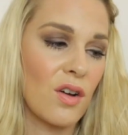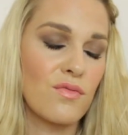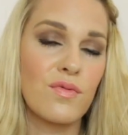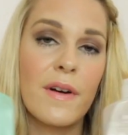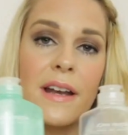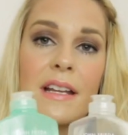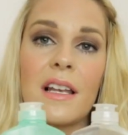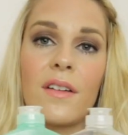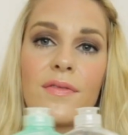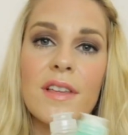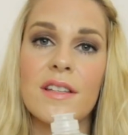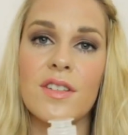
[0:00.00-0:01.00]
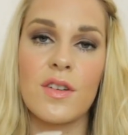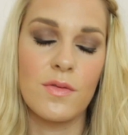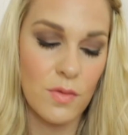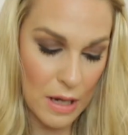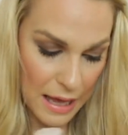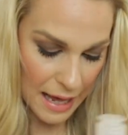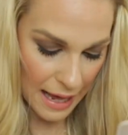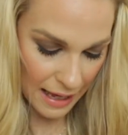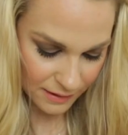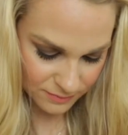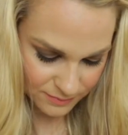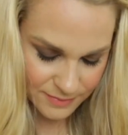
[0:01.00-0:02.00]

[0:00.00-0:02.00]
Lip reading: I really love these two. I